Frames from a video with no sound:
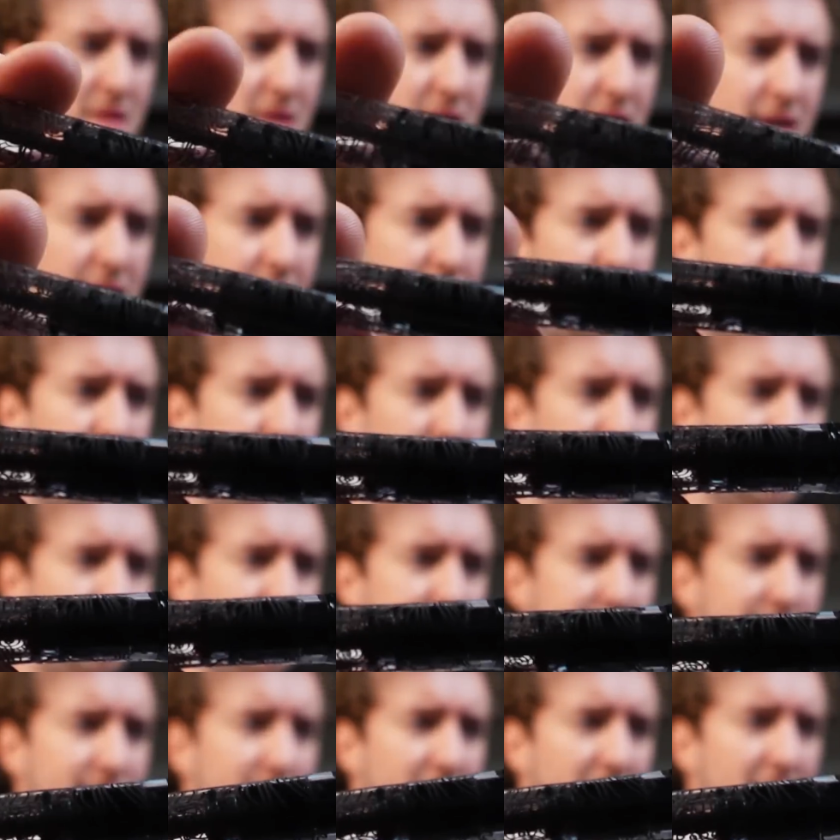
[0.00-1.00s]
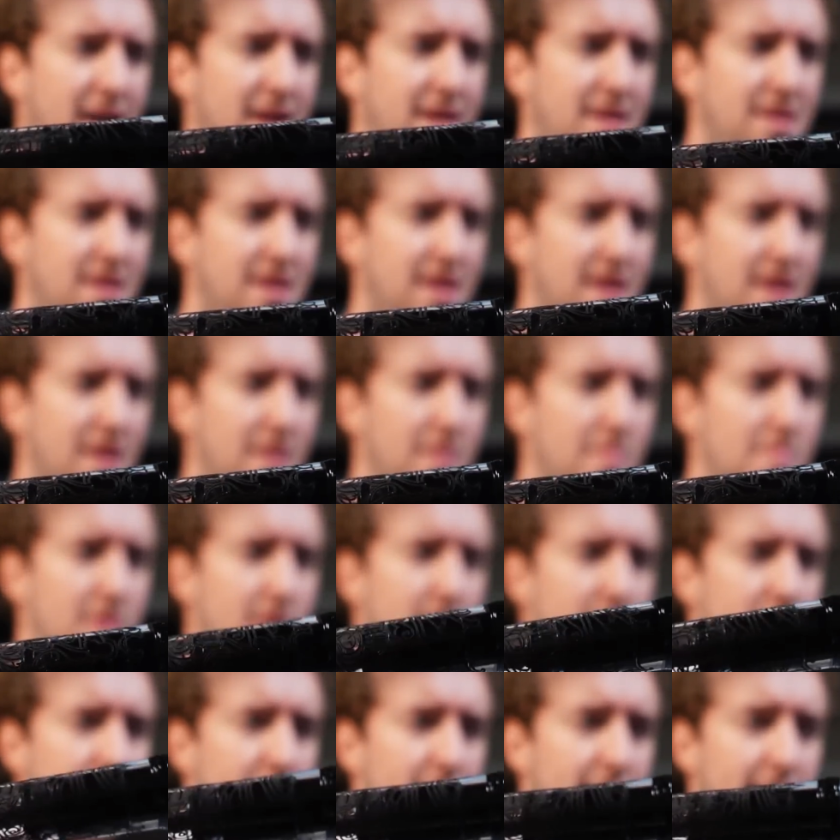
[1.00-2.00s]
Here's the fine nib.
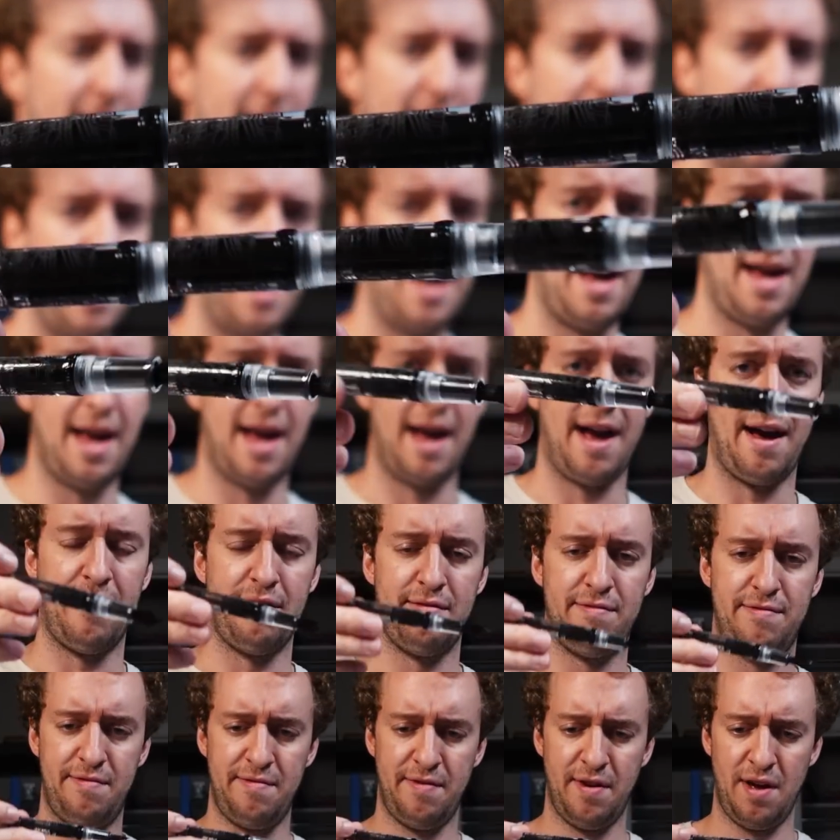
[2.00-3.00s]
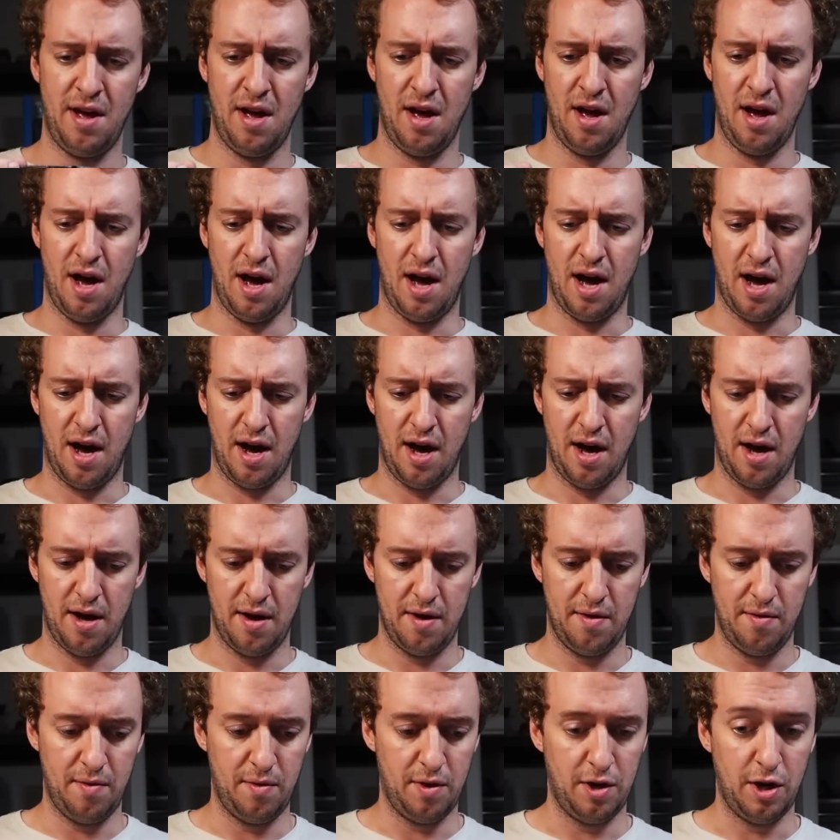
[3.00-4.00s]
I have uh,
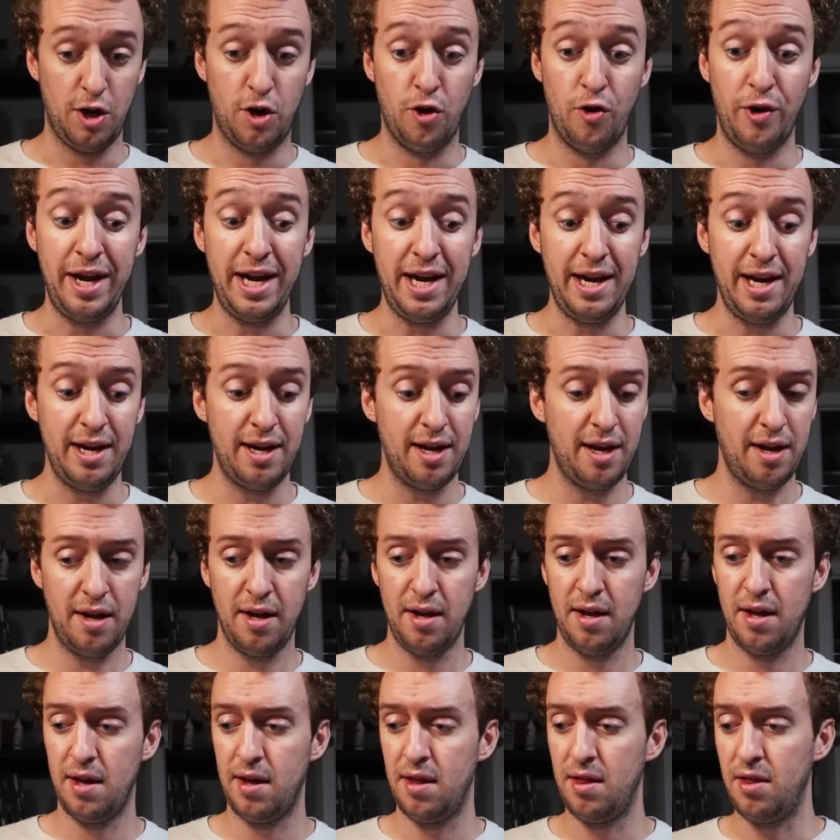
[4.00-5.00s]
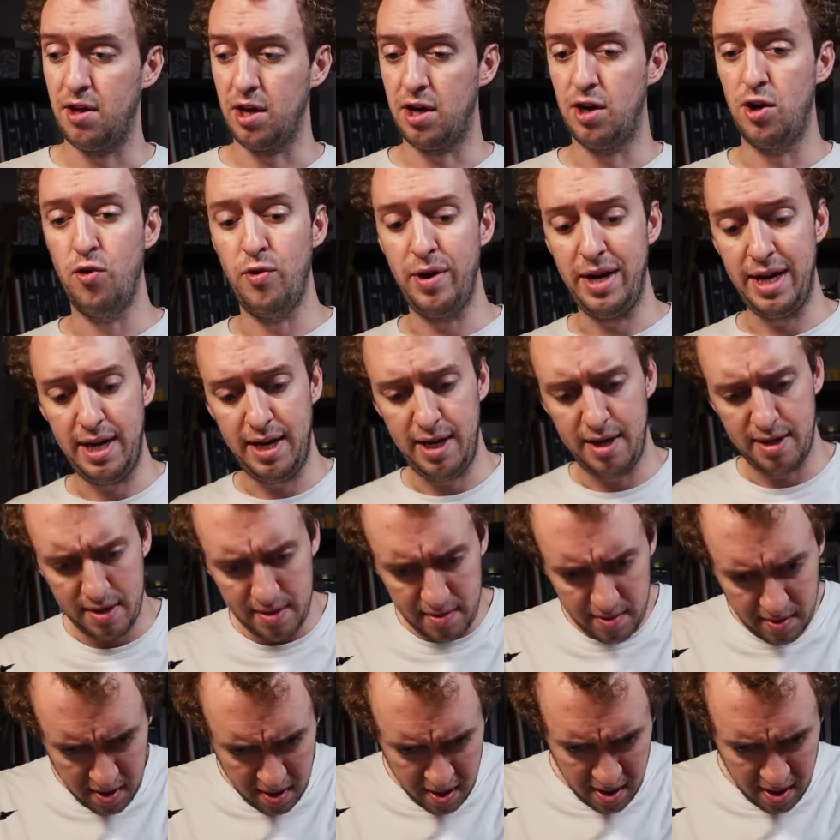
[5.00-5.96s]
green, the green